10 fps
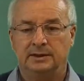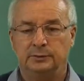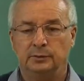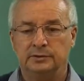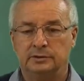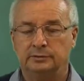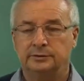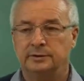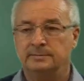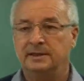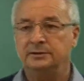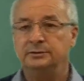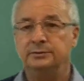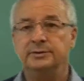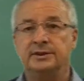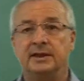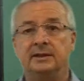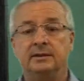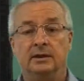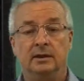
you want to look at the menu, you say,